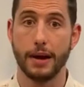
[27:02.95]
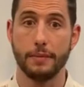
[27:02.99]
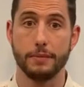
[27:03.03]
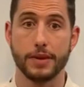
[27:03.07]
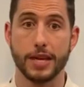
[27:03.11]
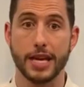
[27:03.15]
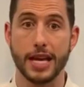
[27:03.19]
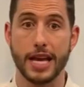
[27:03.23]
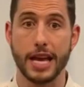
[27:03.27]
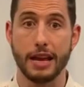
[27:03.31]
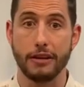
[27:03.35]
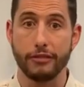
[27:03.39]

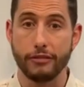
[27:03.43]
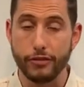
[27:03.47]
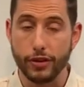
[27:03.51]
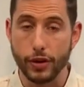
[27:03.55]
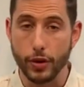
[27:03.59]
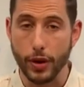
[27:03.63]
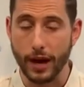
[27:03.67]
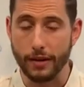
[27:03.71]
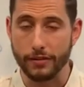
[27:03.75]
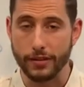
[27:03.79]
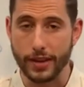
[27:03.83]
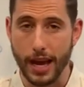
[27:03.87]
um, if
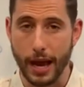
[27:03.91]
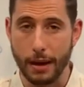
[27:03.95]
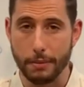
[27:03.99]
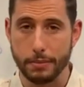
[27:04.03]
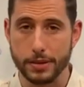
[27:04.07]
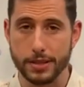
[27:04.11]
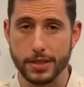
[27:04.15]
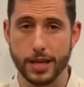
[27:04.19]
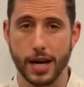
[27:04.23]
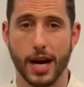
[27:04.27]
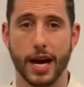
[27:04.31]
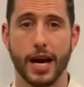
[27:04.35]
you have the
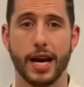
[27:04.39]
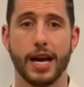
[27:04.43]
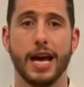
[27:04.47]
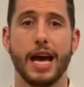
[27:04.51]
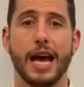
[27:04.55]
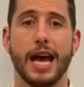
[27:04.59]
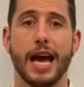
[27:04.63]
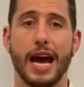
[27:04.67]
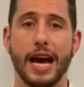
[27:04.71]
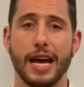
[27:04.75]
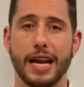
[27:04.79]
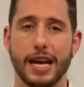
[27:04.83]
appetite
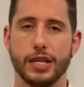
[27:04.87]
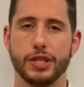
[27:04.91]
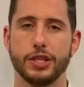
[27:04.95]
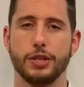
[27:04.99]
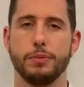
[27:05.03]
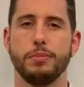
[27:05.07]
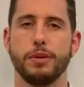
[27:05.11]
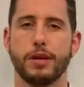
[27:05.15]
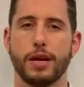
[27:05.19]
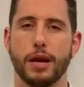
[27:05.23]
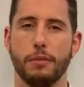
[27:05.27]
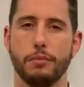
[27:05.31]
and
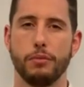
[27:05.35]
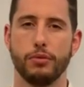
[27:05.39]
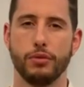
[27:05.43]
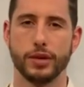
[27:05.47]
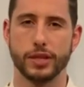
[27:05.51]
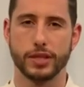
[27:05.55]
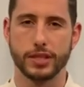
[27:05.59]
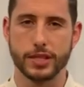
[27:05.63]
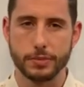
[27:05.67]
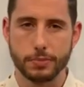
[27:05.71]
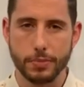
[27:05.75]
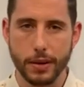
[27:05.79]
as you become
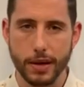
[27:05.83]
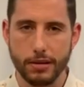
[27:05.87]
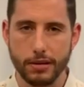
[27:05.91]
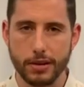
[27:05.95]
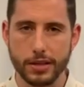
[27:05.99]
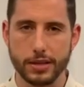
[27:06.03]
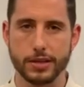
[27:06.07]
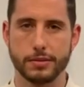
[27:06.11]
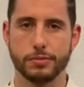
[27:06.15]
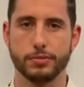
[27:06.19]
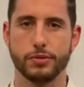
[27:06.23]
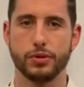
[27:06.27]
more
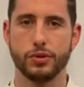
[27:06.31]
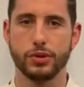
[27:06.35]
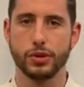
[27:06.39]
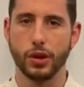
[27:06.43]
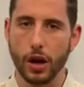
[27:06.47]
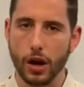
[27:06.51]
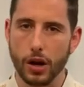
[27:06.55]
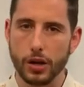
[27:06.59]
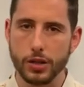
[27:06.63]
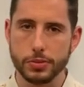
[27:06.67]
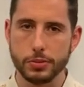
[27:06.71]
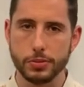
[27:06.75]
experienced, more
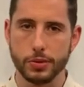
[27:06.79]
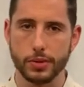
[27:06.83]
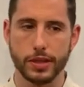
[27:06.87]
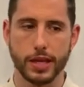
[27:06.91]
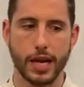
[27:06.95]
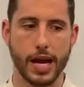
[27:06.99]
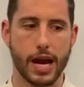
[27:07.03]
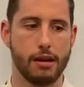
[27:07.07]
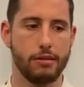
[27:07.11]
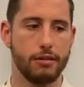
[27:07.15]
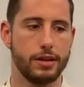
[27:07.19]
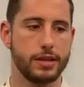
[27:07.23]
knowledgeable
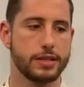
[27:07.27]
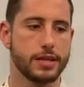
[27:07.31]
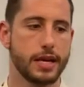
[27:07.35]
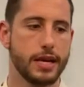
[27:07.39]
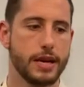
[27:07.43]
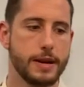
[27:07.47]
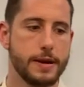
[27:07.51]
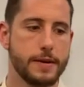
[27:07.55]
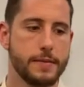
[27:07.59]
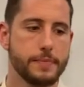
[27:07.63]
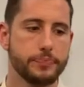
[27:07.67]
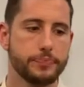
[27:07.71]
in the areas.
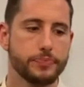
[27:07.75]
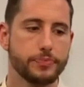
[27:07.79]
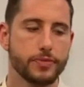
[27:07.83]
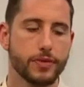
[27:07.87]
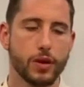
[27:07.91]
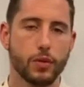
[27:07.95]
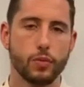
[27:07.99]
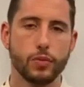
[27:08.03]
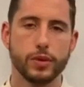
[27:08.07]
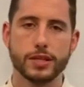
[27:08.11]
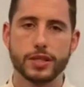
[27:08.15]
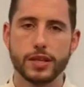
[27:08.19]

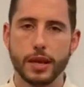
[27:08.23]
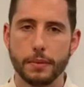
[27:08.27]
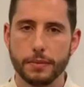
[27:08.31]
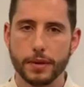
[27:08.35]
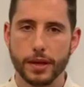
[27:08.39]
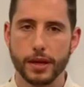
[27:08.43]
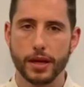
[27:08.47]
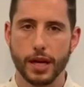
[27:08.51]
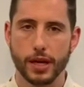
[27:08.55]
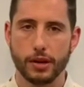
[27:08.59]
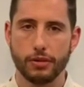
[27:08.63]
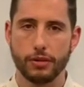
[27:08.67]
With
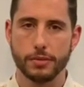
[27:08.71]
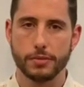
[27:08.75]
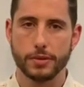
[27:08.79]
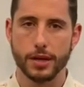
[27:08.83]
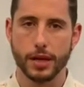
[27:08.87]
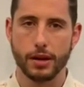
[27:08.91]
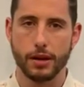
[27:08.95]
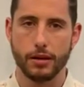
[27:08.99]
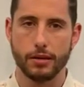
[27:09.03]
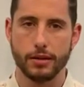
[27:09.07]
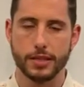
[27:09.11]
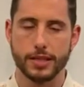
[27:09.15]
something like
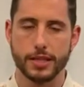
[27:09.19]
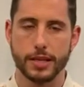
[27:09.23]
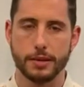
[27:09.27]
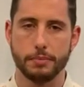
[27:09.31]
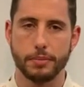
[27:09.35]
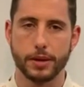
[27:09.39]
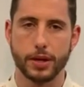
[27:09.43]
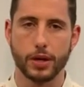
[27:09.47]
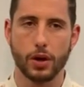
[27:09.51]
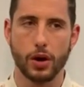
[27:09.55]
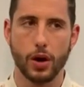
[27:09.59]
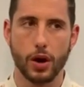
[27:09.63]

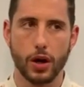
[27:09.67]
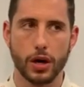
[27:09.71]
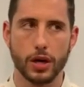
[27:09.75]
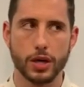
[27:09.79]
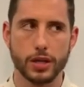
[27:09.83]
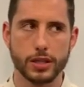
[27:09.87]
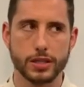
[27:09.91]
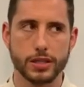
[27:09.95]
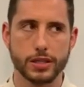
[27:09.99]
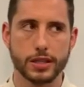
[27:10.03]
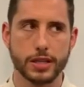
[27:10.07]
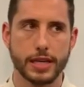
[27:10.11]
cryptocurrency,
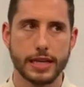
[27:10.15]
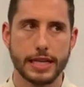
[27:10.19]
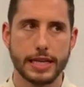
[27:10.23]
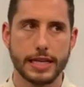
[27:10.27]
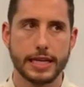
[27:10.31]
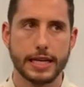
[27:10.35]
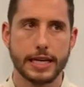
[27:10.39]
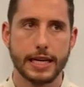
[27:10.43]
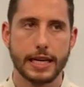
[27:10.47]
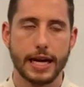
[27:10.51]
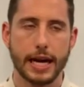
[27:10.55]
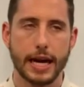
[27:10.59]
because
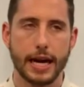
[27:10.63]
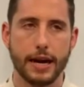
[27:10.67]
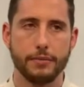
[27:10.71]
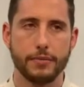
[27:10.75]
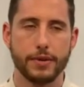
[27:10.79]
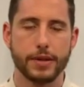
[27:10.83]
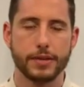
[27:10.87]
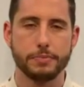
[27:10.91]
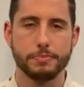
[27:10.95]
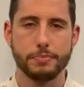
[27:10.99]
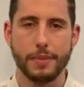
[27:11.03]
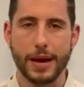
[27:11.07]
uh,
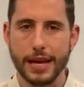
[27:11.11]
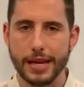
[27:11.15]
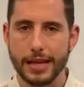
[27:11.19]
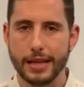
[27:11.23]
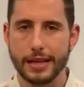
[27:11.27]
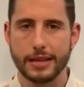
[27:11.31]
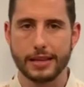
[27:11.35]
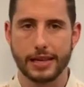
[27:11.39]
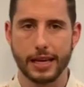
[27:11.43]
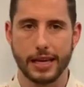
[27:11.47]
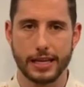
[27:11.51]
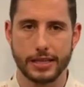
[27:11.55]
there's
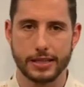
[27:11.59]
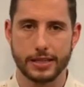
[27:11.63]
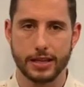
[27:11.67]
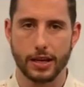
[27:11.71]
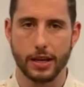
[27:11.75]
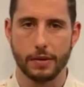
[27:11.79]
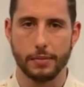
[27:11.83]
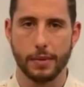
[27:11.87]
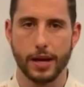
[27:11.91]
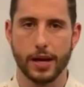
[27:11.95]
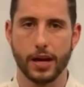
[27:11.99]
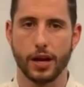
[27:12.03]
many things
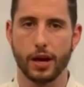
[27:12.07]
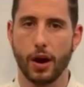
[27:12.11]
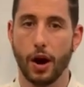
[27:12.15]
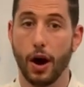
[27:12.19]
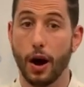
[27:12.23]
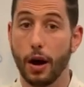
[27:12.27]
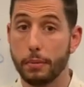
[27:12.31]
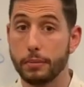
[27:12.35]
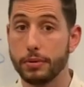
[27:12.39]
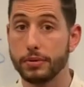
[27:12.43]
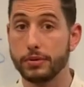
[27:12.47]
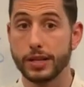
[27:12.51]
that can make you
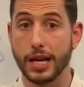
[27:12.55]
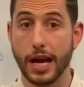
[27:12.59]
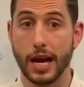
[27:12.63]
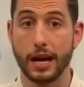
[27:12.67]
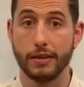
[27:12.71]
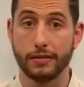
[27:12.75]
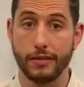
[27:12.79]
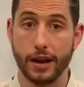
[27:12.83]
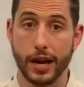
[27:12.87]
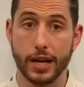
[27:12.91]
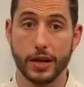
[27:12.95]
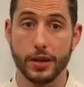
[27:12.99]
up and
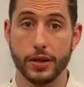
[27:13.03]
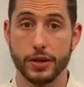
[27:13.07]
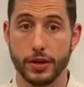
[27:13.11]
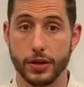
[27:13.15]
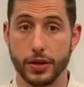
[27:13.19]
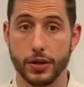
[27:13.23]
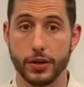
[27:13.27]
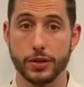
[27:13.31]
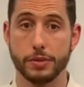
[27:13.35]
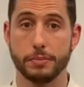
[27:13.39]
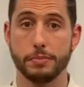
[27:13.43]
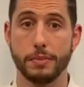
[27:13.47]
down in value in
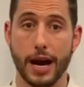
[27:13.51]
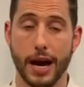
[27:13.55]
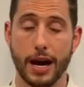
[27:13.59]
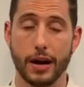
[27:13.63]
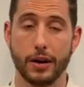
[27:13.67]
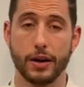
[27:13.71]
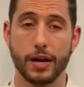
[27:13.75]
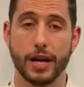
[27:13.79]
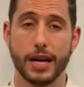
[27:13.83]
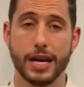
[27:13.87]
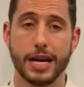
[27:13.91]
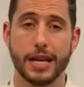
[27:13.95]
huge
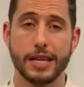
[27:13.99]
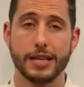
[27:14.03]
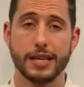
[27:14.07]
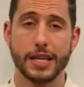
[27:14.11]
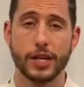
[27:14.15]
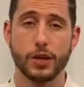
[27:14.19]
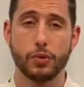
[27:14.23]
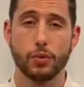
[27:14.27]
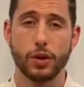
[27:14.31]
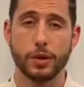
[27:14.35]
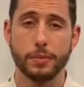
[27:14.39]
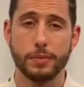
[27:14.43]
amount,
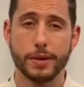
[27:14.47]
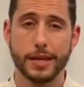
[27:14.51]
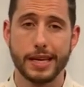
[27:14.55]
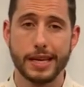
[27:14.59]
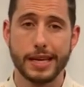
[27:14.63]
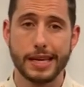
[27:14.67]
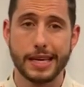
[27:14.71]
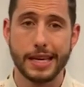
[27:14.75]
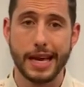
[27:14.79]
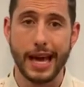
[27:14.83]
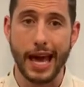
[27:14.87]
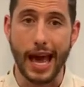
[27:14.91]
then you want to
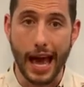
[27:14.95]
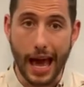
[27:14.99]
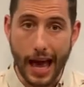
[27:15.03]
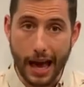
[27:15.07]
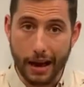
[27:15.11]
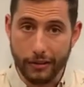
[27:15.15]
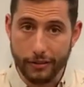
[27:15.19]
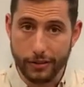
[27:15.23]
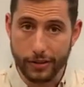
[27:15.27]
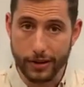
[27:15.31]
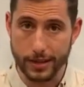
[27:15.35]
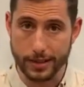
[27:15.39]
be
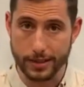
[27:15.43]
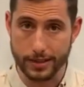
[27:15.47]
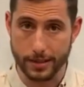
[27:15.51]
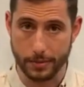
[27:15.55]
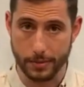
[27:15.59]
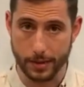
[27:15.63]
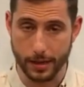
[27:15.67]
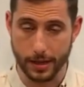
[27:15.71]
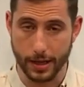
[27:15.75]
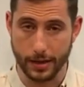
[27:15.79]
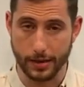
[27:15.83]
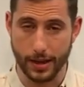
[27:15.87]
careful in
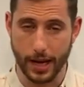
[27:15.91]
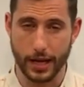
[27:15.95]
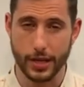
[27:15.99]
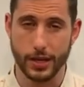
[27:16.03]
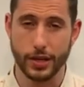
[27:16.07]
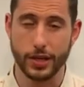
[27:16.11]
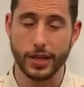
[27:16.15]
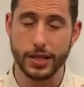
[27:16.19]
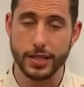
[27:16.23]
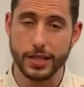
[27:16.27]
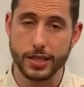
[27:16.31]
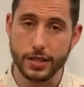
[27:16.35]
something like that
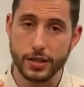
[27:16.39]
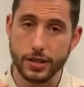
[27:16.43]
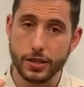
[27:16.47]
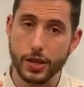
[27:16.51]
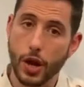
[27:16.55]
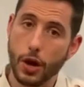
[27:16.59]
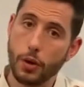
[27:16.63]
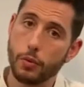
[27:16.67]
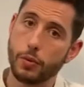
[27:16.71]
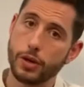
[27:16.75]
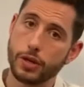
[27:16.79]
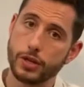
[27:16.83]
and you need to
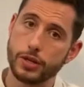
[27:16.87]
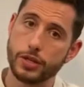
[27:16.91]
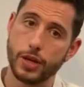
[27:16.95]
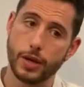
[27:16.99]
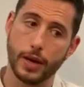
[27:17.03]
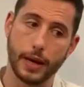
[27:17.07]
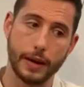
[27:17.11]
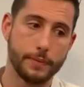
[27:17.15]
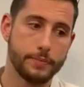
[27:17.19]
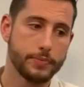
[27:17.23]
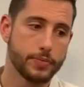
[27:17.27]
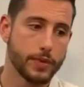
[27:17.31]
know what you
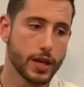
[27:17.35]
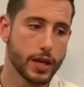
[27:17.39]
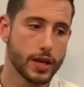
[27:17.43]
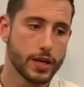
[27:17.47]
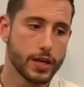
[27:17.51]
do.